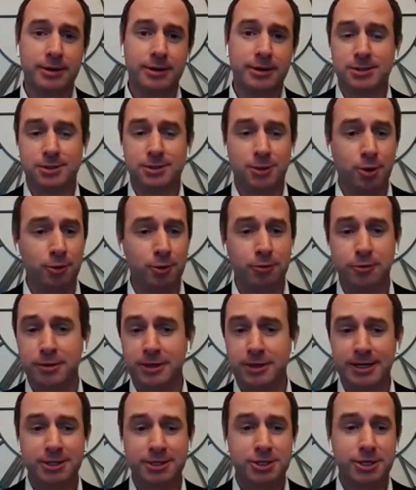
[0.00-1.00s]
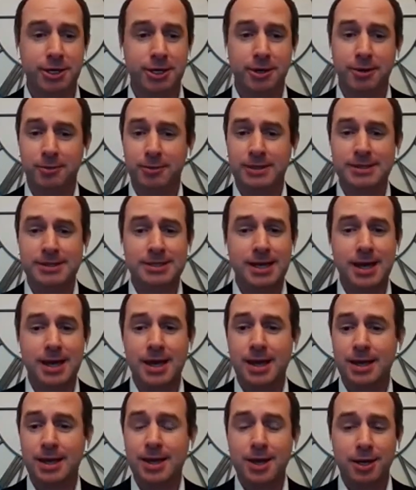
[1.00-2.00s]
We go through the dictionary and we
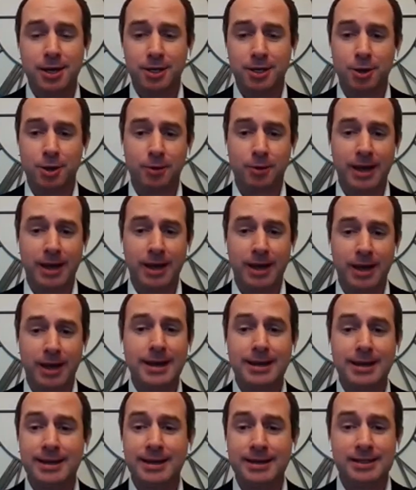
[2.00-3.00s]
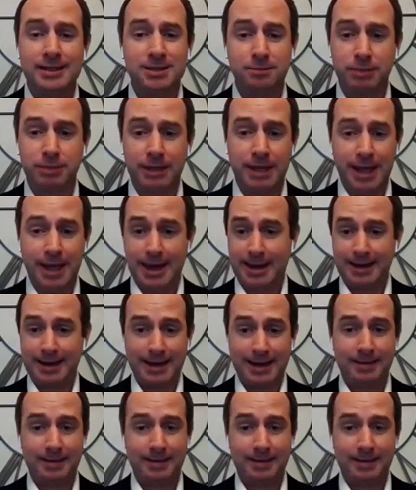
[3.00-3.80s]
say, guy is blank.